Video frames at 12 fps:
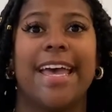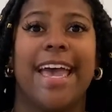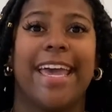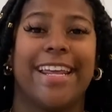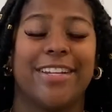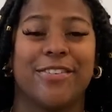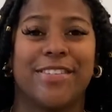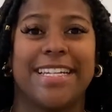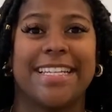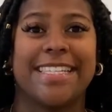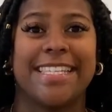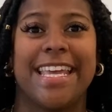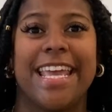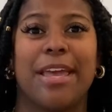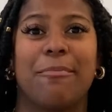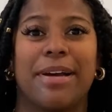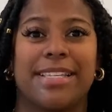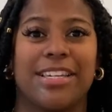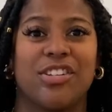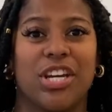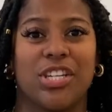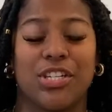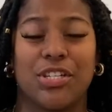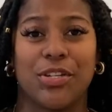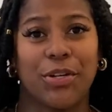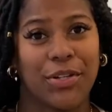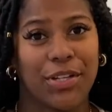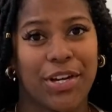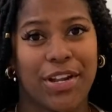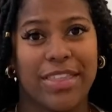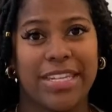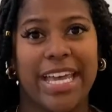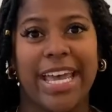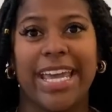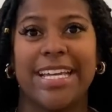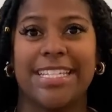and interested in seeing my suggestions earlier in the day,